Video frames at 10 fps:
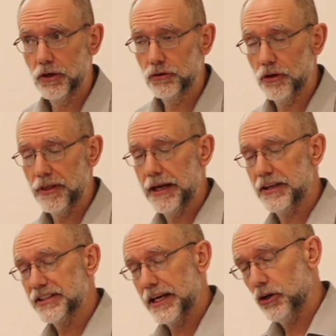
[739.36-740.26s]
So
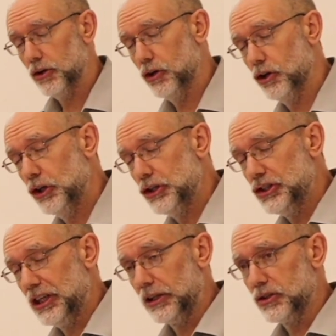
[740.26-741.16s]
there's that
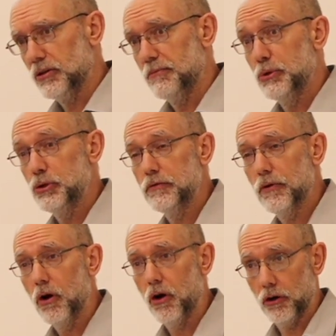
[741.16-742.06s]
urging to move
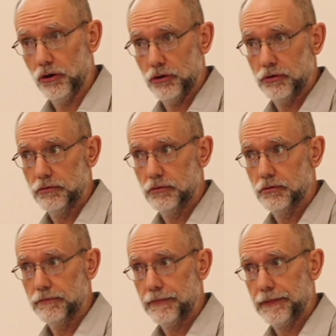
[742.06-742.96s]
on.
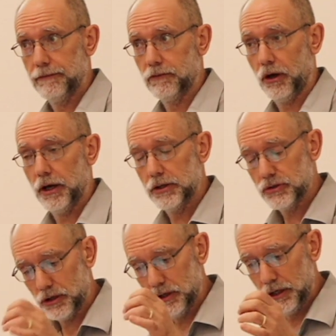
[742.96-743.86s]
Okay,
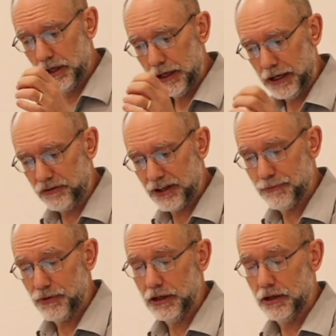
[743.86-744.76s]
so
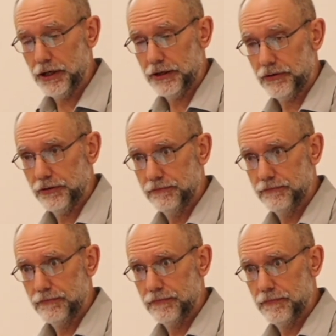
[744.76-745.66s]
accept the light,
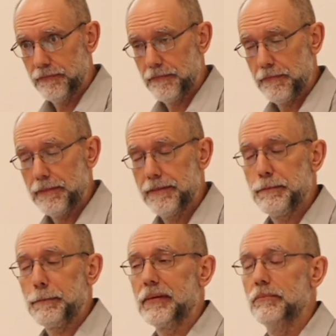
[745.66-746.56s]

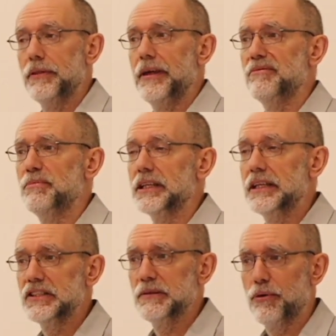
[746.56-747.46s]
but then
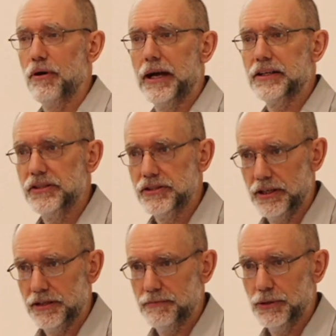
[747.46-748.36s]
begin to practice
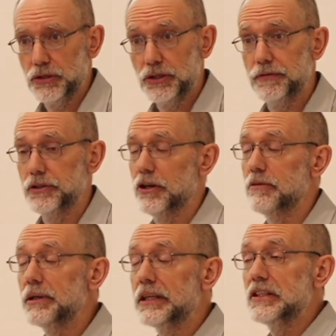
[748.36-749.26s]
it. Because if you
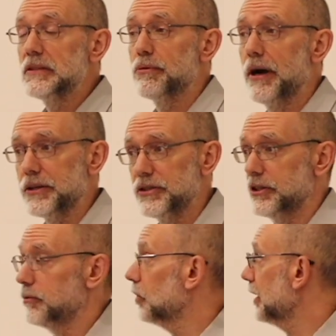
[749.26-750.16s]
don't begin to
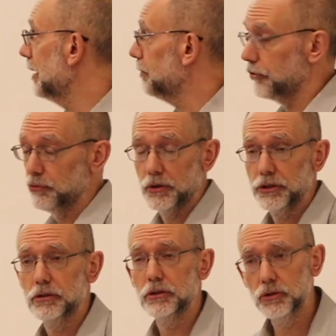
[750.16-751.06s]
practice it, what happens? Well,
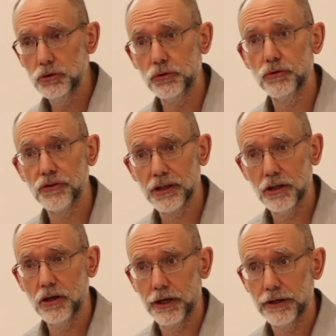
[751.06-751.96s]
you lose the
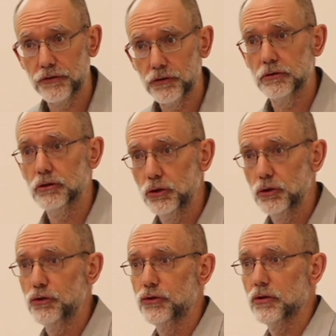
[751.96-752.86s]
light. You
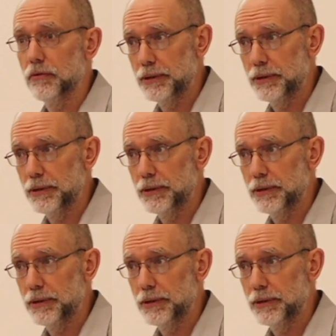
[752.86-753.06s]
lose your